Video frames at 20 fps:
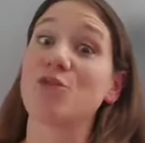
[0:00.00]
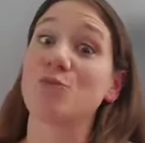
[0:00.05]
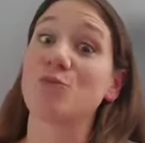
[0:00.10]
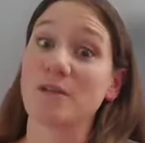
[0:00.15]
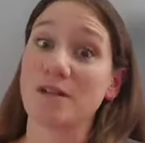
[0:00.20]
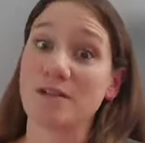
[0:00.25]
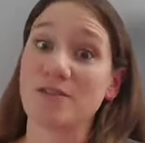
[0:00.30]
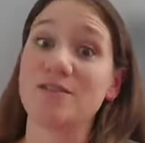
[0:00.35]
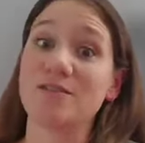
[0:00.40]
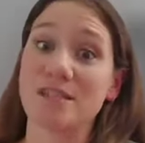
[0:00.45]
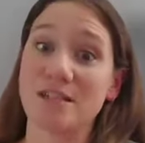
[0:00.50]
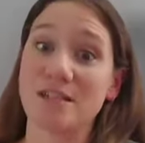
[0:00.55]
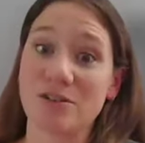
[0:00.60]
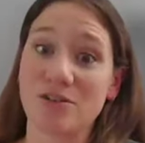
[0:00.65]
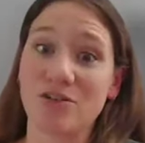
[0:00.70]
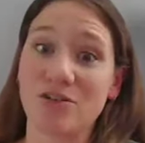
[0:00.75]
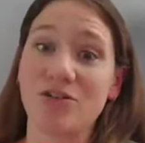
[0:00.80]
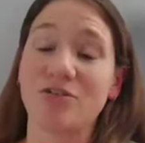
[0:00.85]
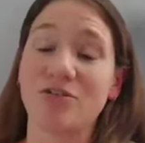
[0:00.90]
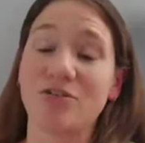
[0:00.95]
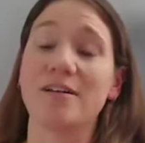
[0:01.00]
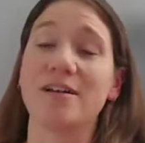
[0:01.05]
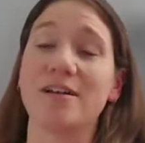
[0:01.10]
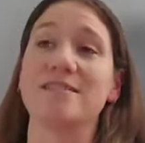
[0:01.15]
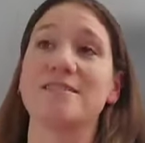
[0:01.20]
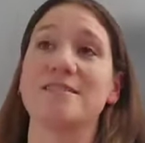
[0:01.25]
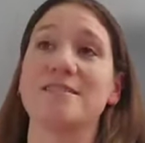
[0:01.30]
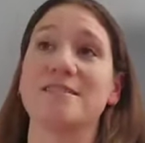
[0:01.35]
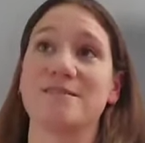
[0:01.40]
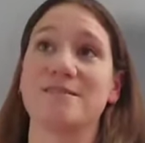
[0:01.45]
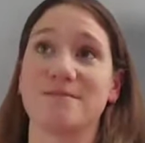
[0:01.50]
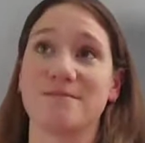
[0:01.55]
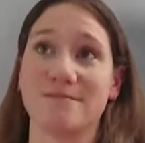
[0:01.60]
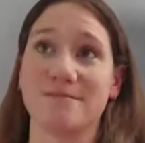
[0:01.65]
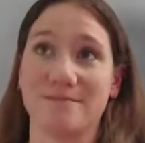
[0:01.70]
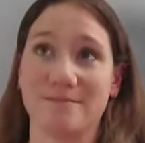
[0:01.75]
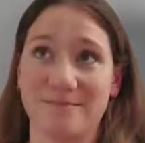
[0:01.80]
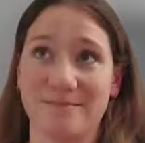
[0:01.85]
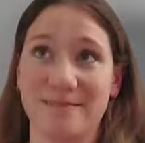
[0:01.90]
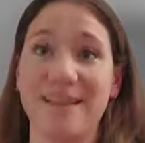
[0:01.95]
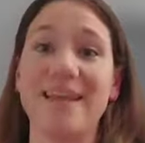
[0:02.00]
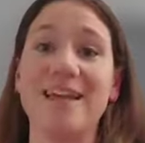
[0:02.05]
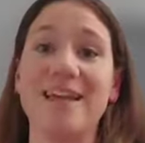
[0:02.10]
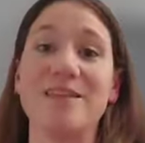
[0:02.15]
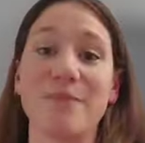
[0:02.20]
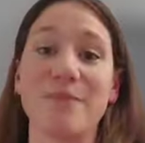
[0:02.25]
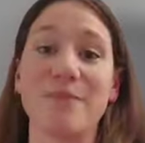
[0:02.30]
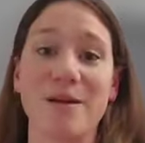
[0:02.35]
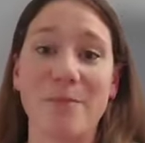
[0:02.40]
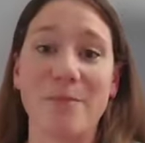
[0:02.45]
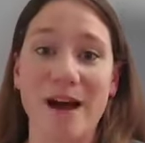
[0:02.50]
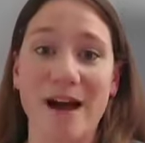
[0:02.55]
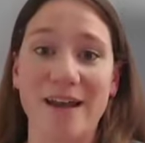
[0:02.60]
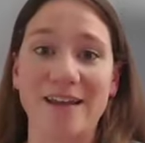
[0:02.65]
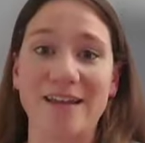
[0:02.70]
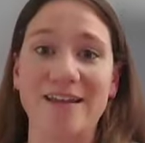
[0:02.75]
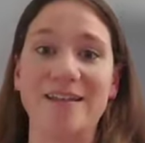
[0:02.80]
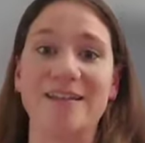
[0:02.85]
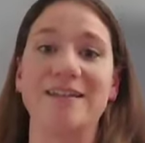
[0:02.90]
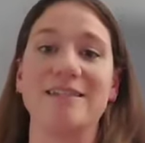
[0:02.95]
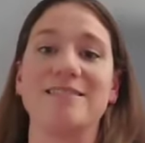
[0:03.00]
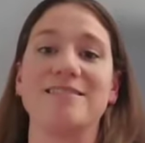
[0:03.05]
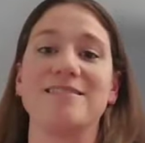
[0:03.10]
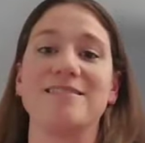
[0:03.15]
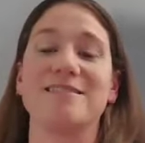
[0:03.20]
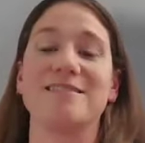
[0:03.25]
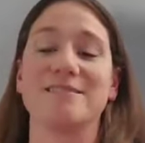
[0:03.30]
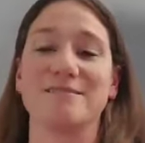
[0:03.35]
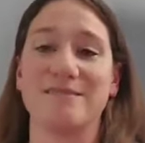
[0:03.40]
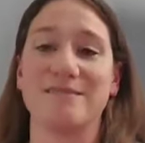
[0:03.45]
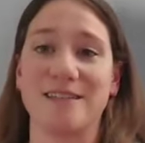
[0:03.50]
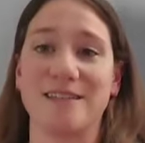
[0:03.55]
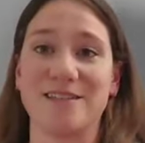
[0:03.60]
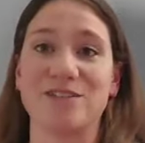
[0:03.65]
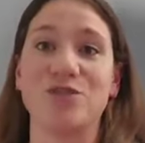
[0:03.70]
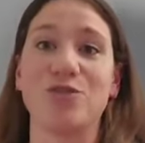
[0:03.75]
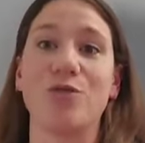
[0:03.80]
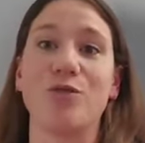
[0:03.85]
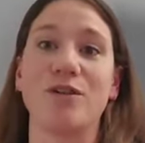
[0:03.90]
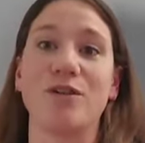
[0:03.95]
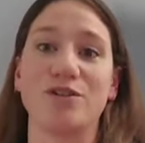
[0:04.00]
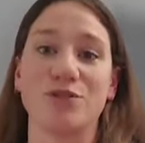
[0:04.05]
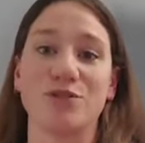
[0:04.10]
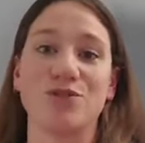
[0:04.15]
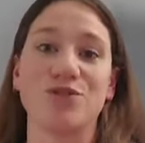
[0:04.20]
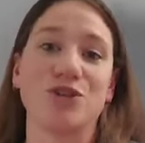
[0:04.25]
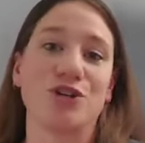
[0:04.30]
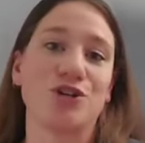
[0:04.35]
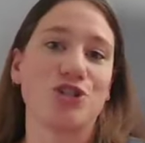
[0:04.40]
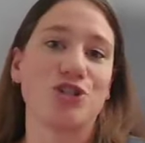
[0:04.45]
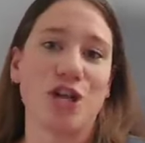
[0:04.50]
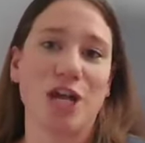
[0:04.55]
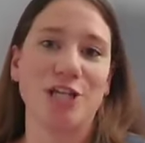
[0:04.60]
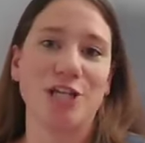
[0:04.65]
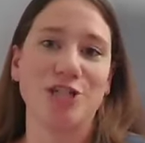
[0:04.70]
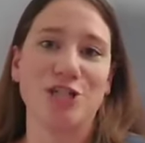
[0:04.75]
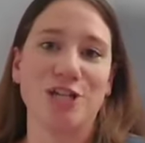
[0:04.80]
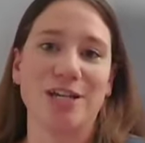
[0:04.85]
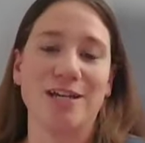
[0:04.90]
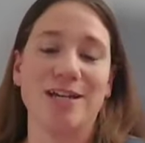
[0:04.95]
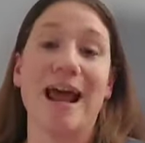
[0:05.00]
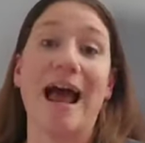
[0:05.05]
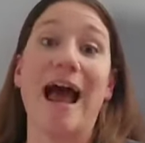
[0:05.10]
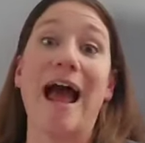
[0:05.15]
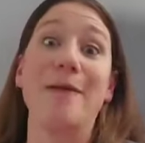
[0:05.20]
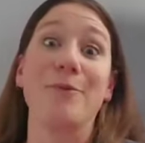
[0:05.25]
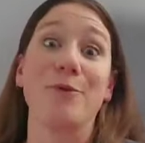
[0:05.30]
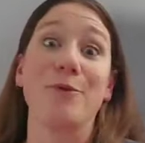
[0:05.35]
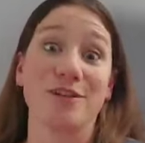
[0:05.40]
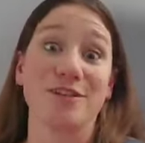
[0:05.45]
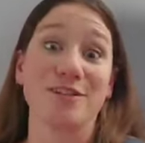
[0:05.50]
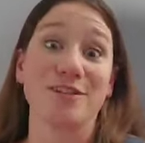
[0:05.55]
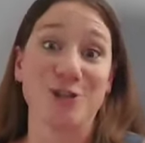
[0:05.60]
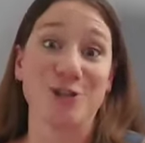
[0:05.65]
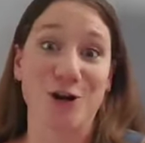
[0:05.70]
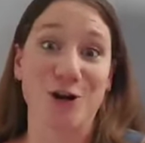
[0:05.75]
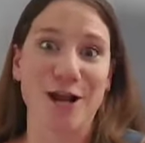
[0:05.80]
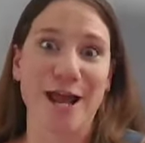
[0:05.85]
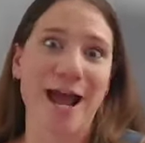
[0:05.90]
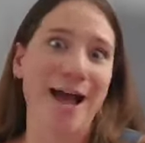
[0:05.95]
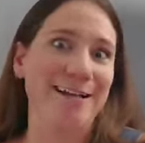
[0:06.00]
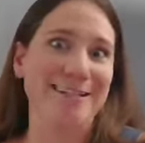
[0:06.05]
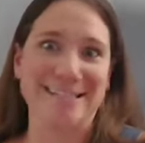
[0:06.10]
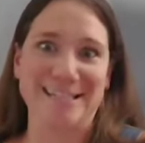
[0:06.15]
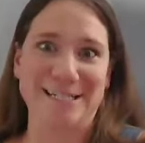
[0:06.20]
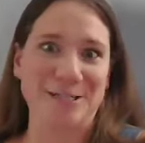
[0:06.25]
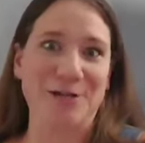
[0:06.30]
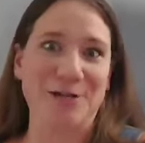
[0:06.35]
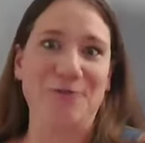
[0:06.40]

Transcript: the real deal. It's in my body. It's going to start changing and I'm going to start acting